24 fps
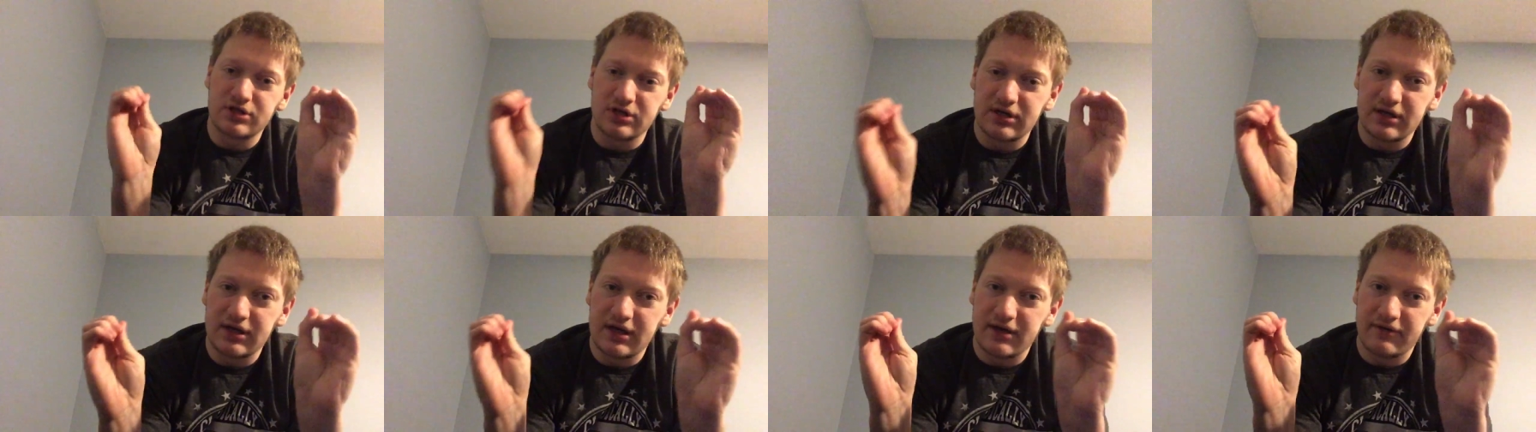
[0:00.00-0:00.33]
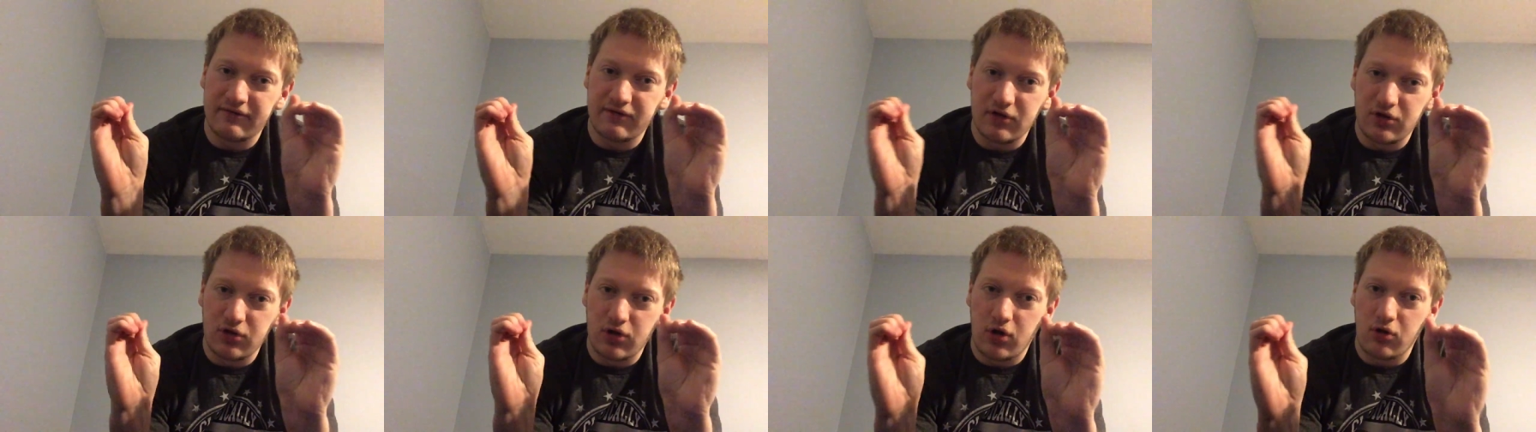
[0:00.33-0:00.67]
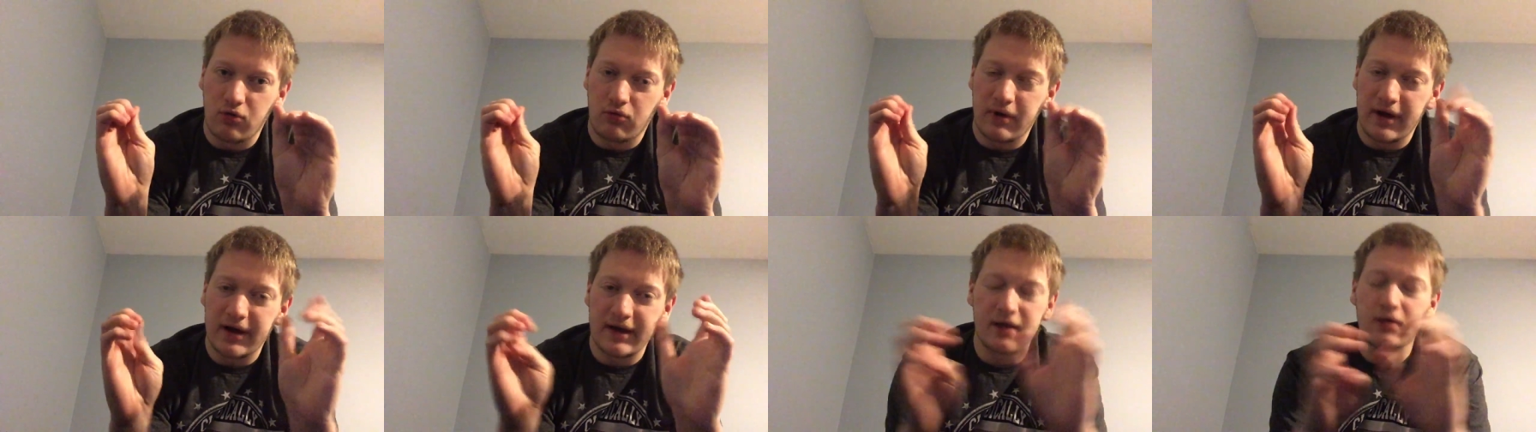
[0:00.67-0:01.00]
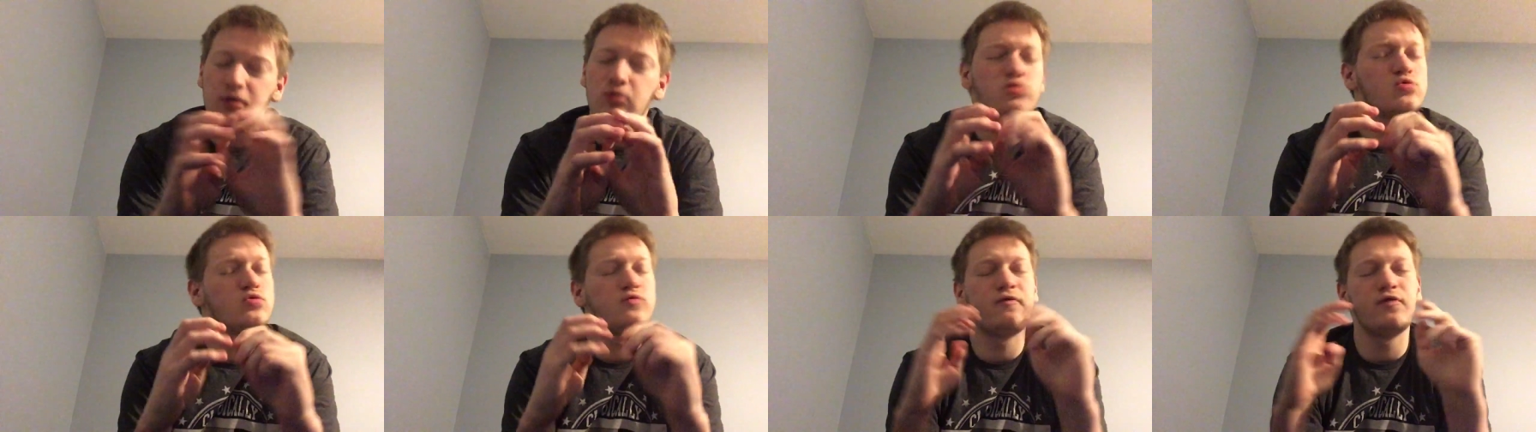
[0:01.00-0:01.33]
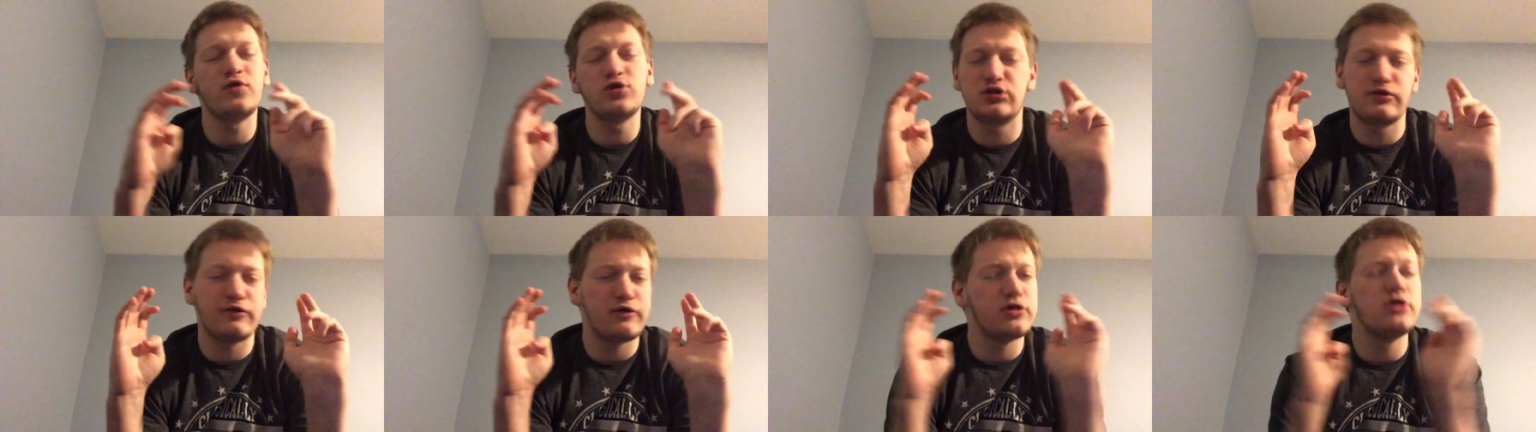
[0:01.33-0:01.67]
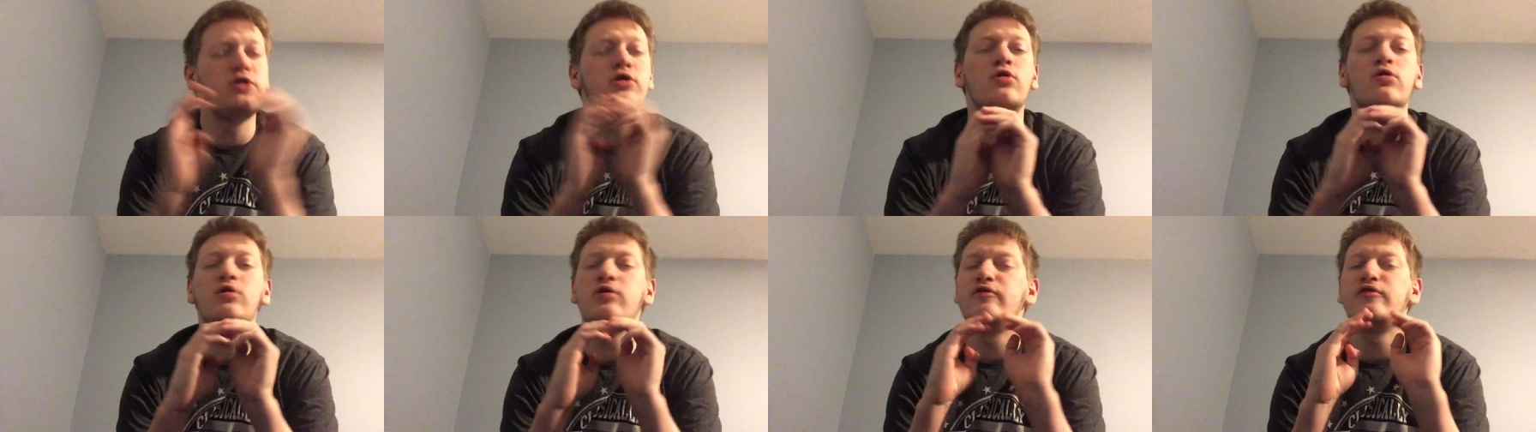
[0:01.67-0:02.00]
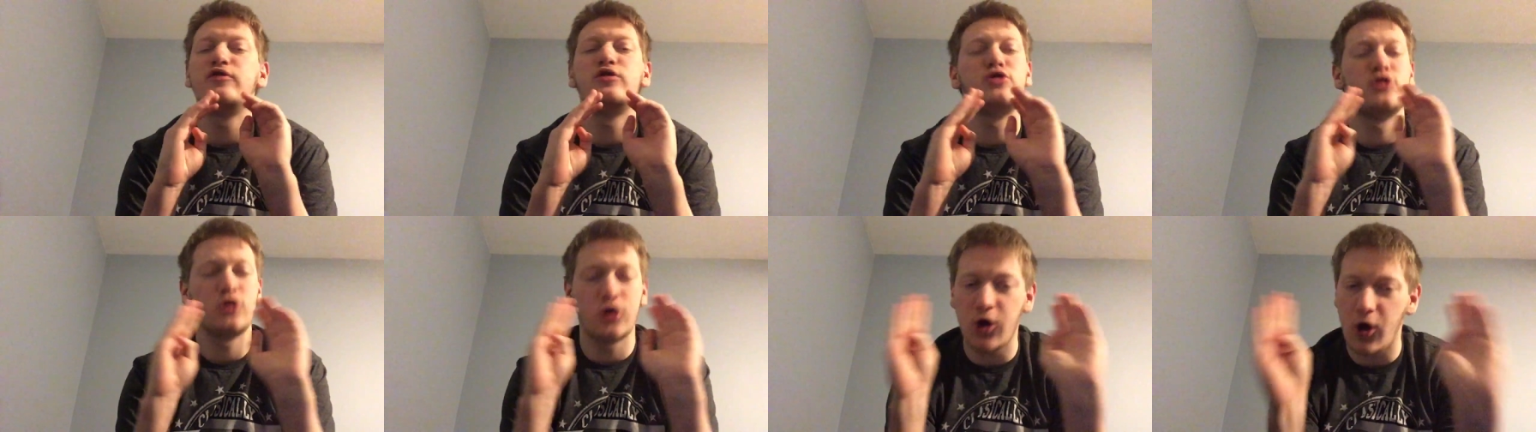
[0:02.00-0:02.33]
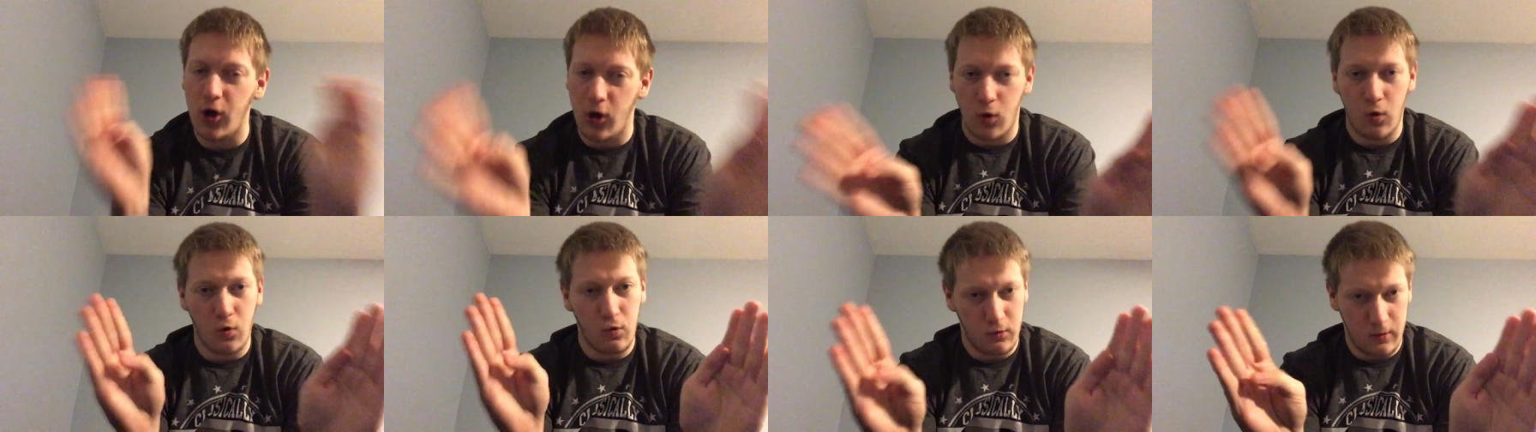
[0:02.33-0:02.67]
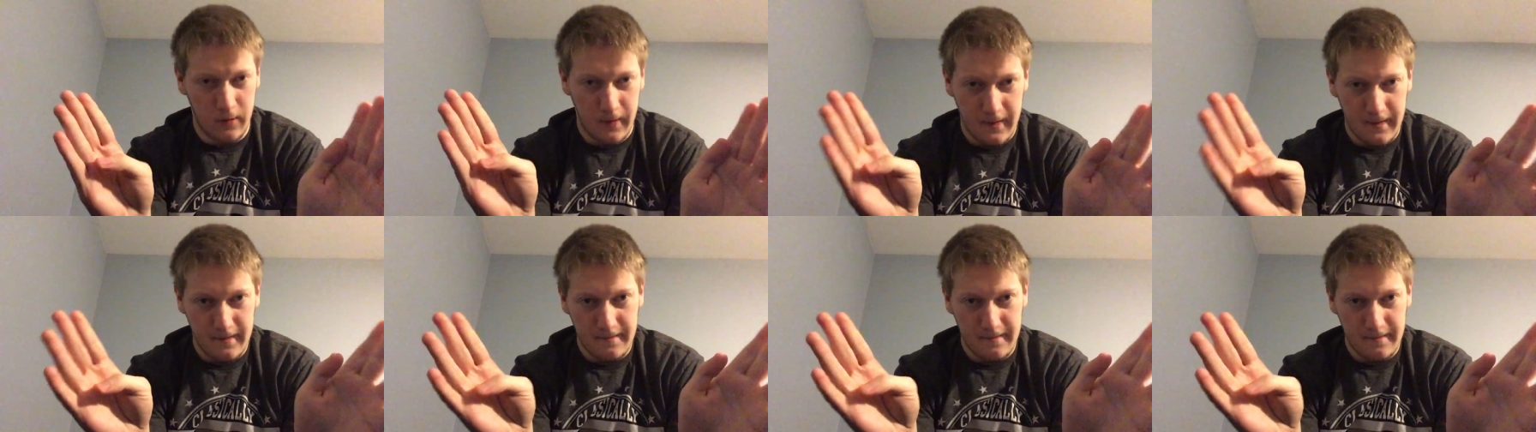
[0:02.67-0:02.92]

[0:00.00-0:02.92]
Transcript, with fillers: going to give a low rating, well, first of all, you don't even know,